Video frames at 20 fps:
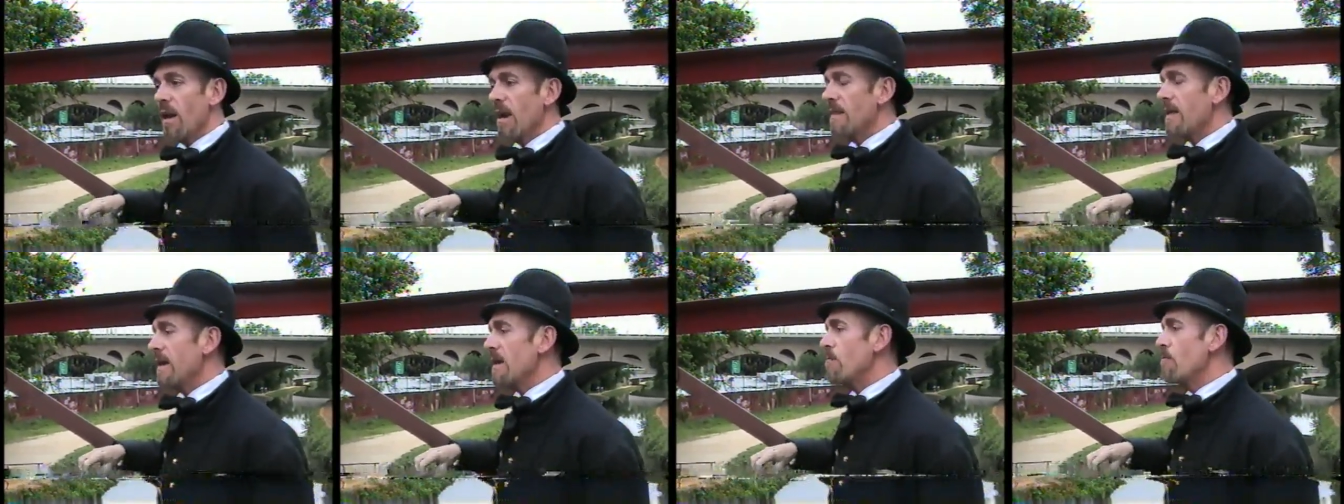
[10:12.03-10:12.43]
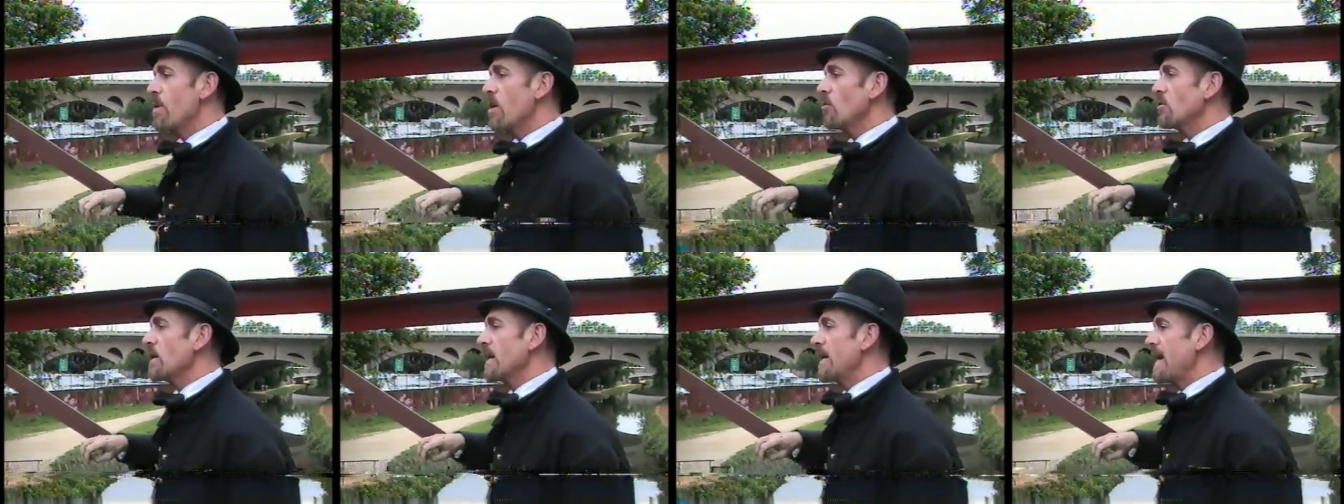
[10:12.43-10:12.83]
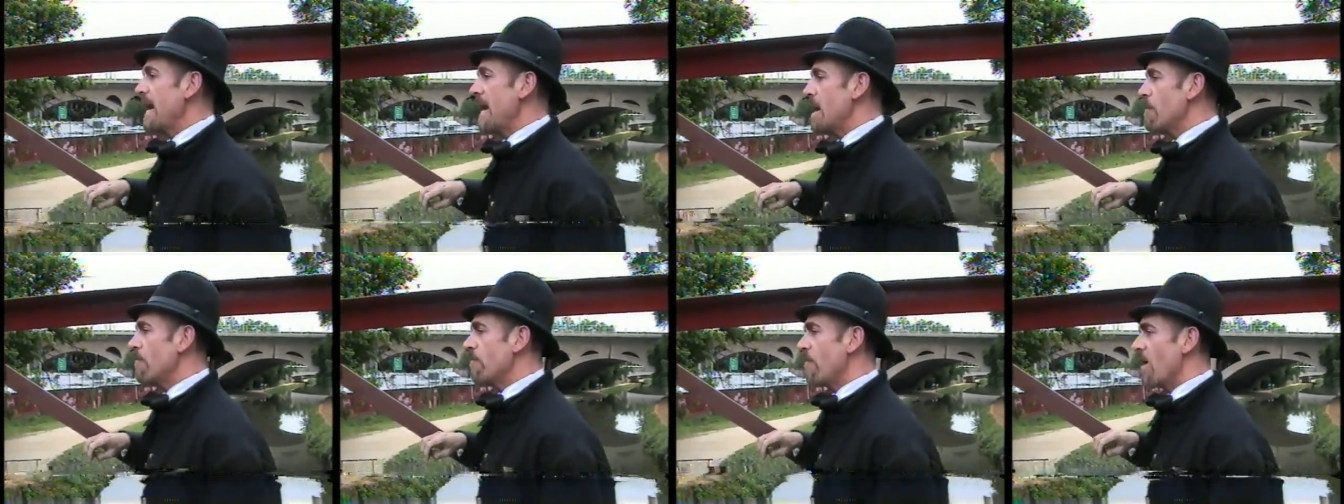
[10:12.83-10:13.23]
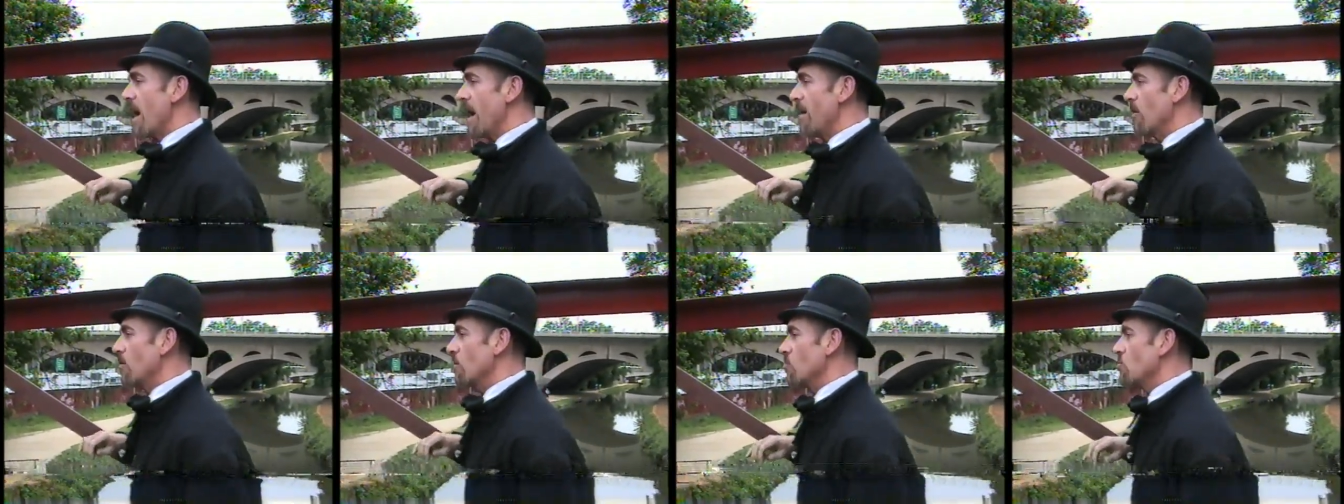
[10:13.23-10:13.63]
that had built a
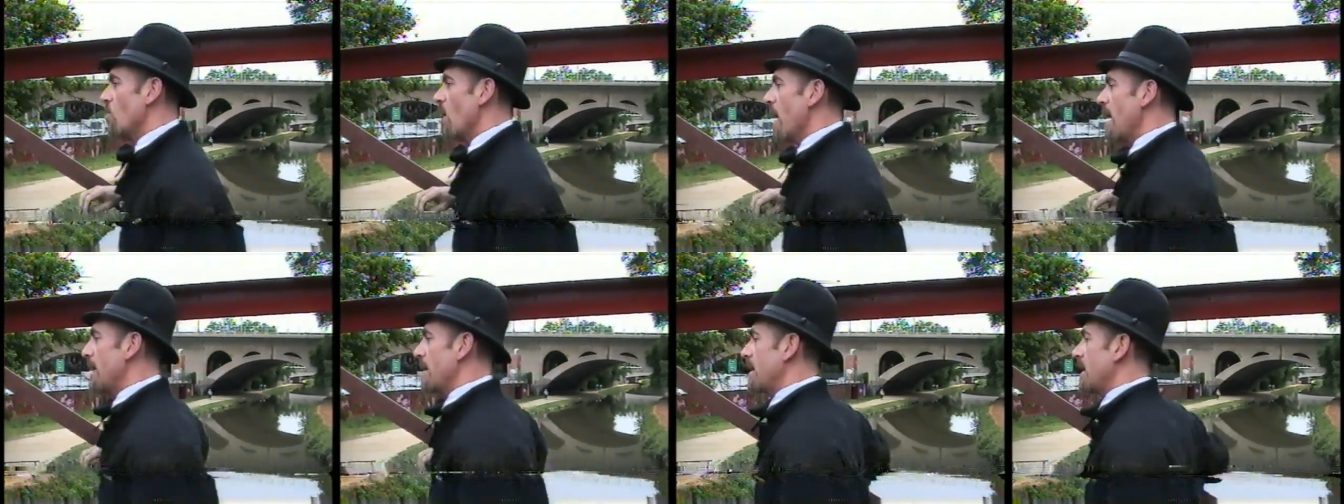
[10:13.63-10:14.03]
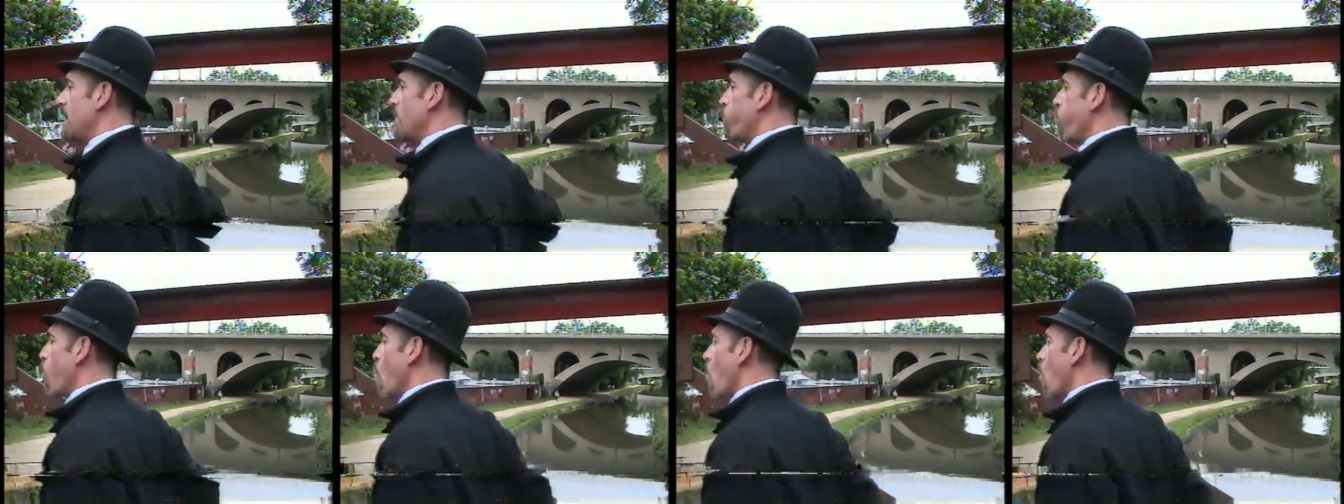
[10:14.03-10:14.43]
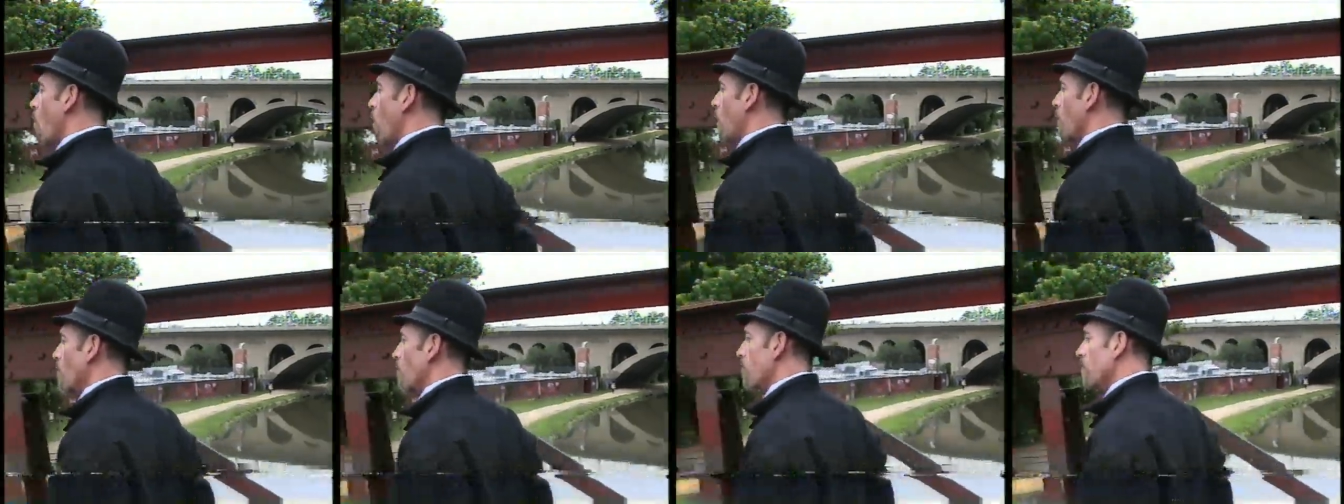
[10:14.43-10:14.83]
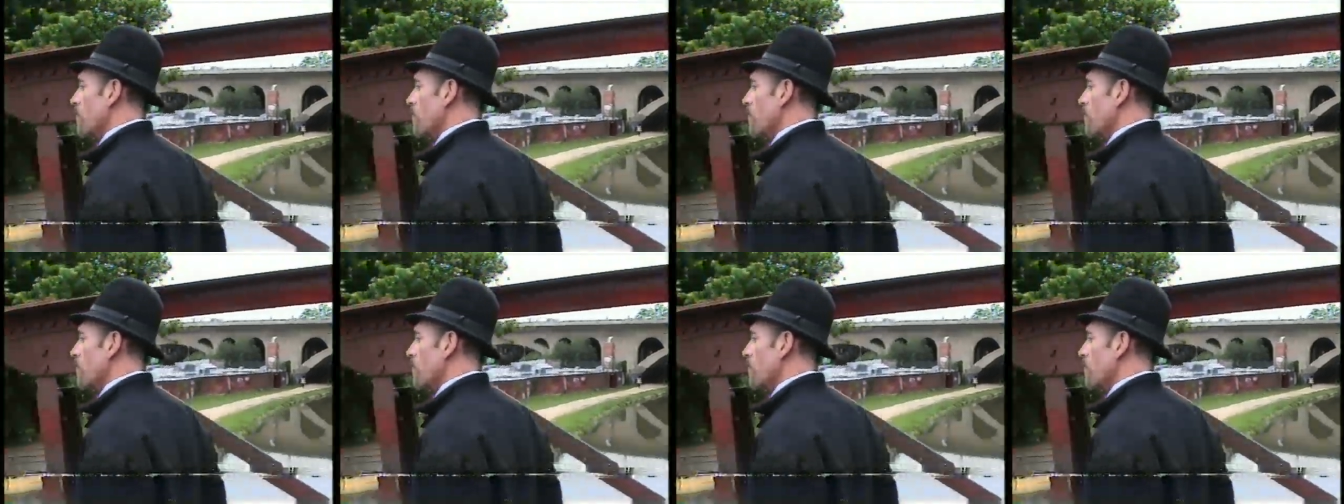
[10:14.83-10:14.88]
campfire to try to keep warm.